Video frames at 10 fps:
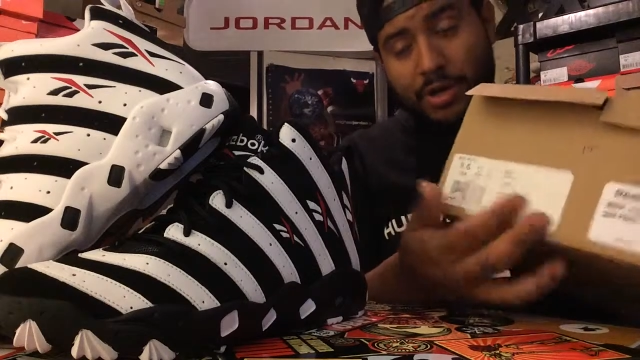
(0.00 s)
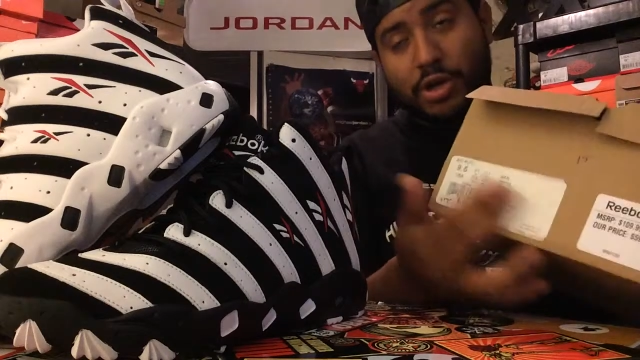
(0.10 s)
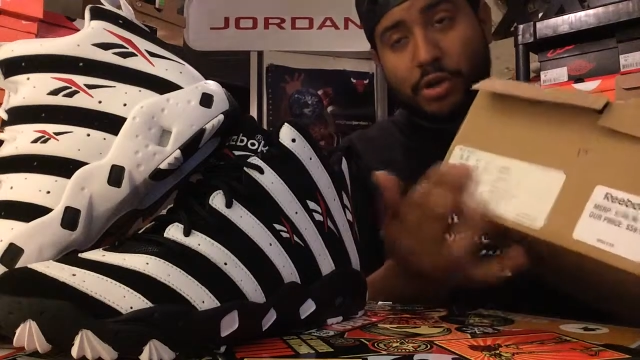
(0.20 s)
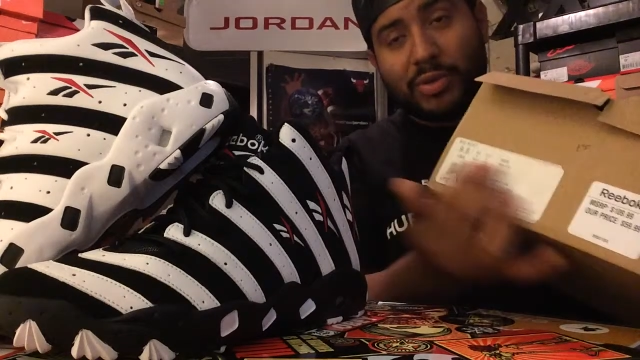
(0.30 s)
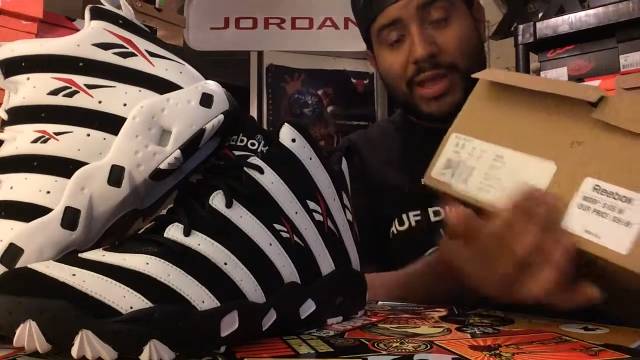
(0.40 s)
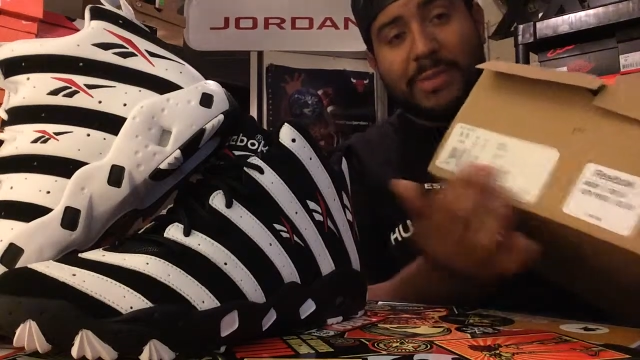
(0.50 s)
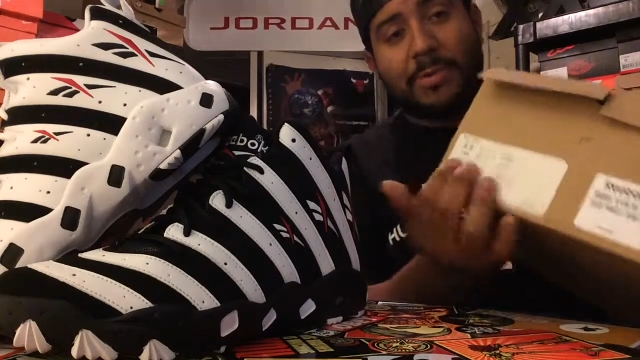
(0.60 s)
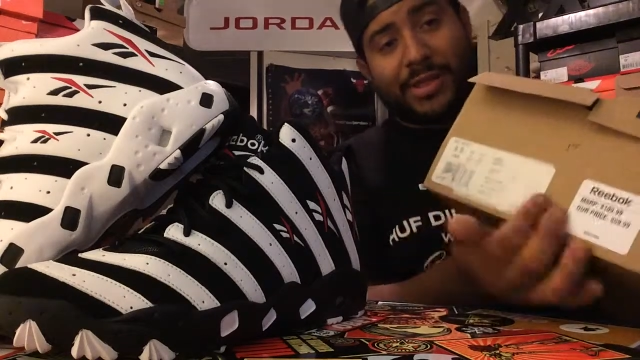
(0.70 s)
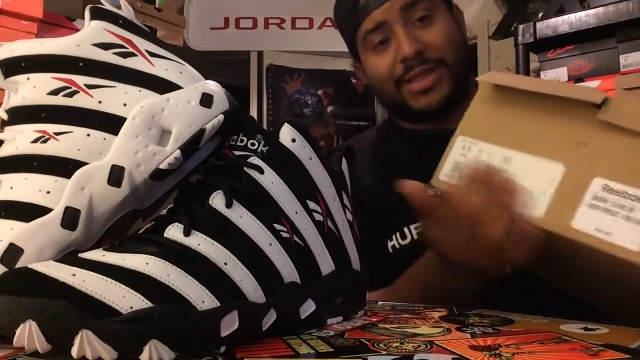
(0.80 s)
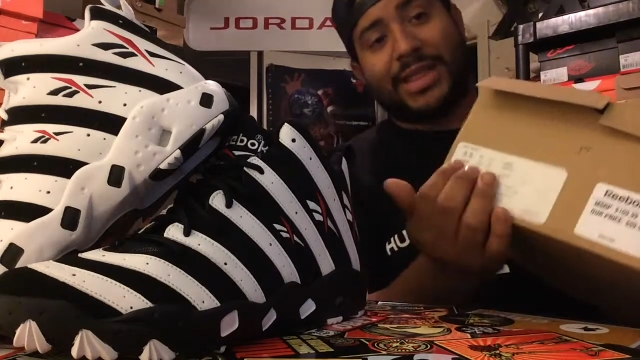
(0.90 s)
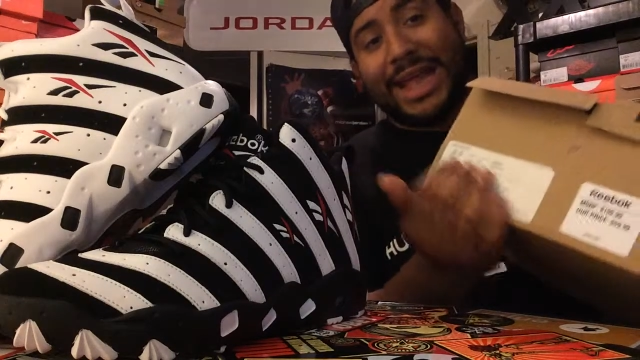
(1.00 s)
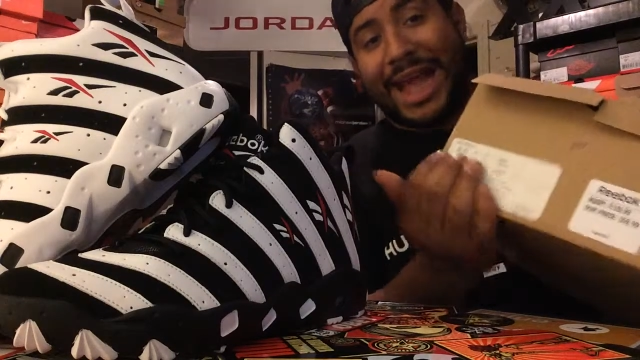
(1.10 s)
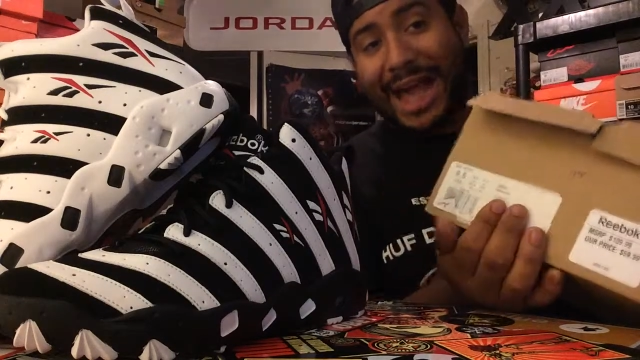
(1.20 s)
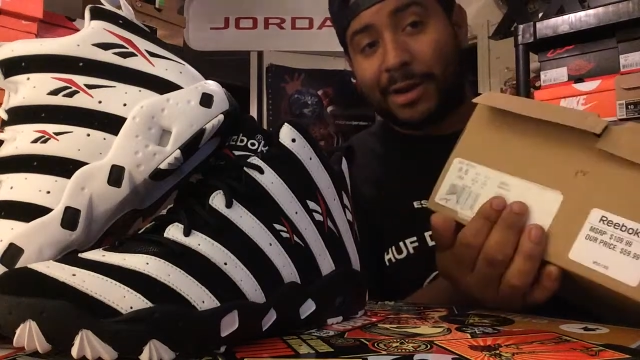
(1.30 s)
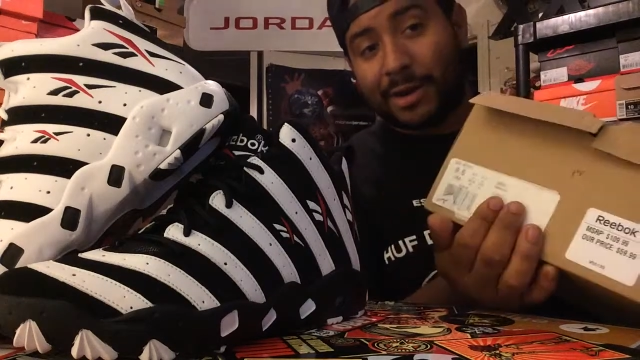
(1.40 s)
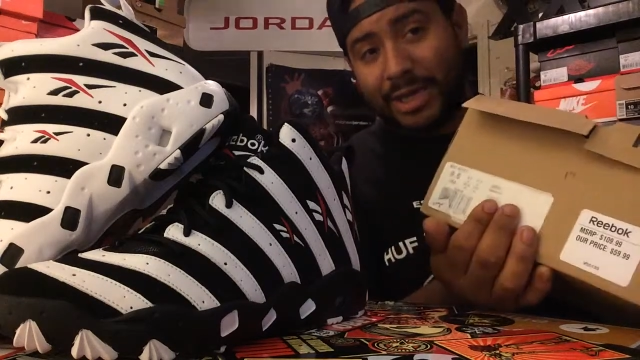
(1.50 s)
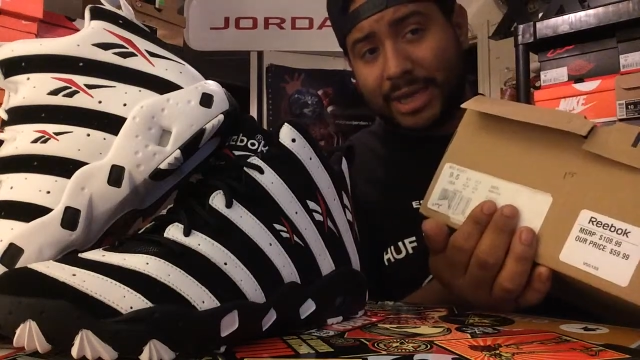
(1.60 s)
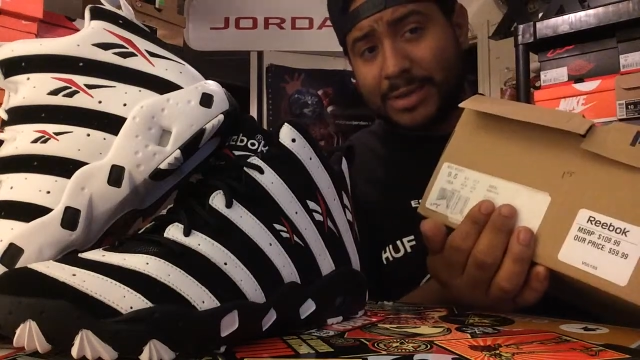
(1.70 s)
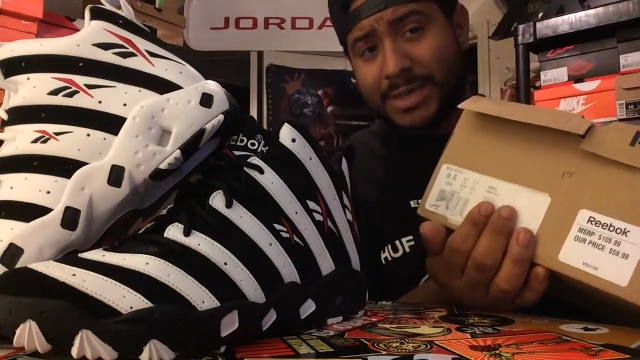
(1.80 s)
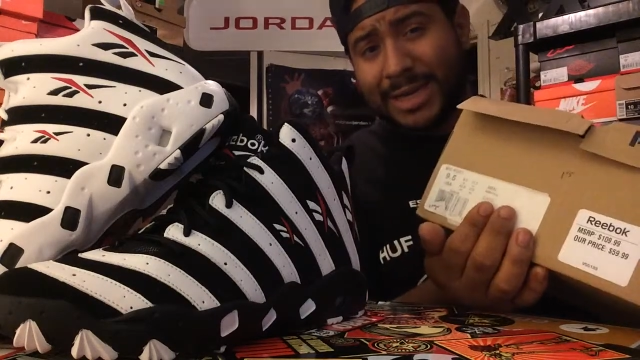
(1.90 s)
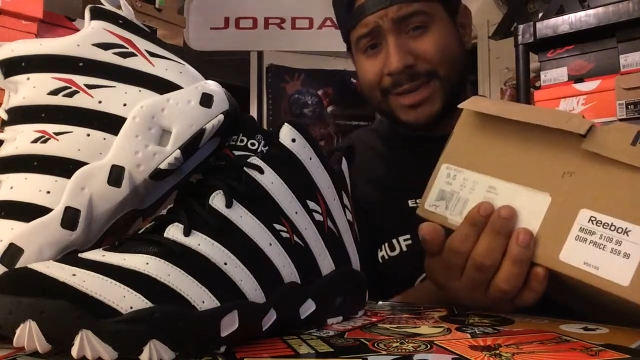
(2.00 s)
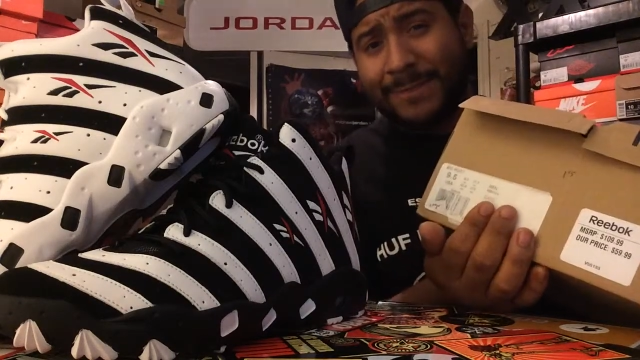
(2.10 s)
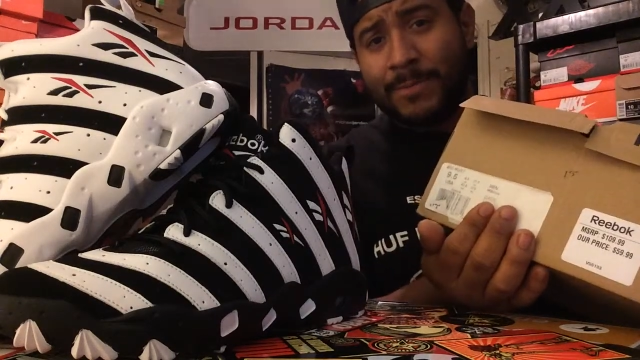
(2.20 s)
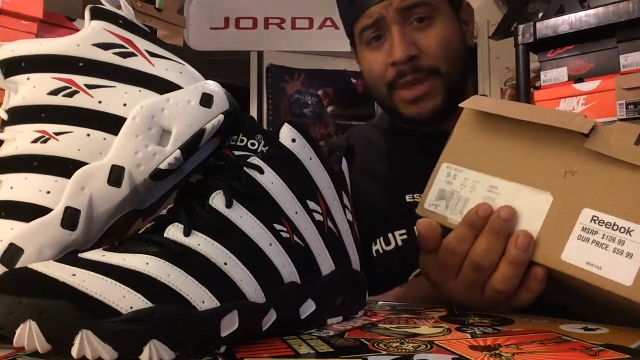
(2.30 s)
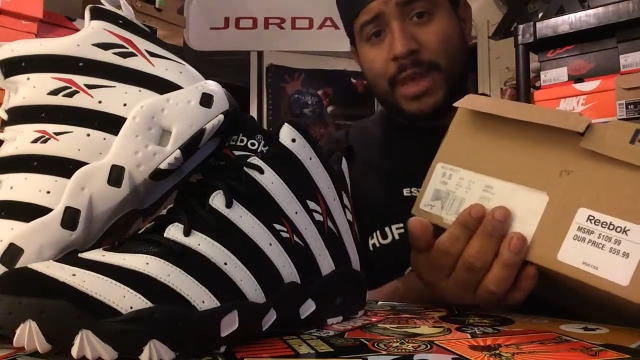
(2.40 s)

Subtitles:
new label that they had on the outside,